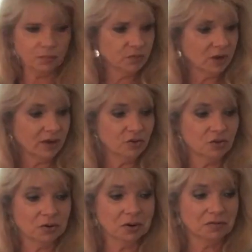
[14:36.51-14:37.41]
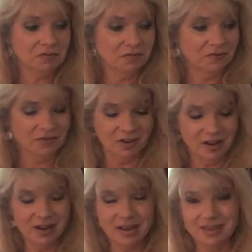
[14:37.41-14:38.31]
that's your
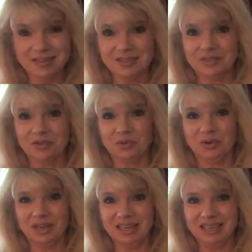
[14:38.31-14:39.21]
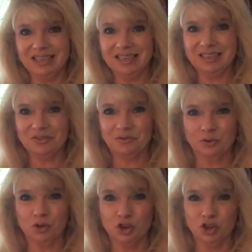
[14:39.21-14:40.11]
advice, threes,
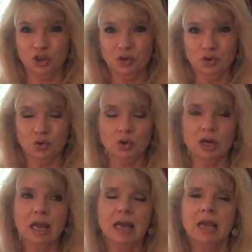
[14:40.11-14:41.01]
for June.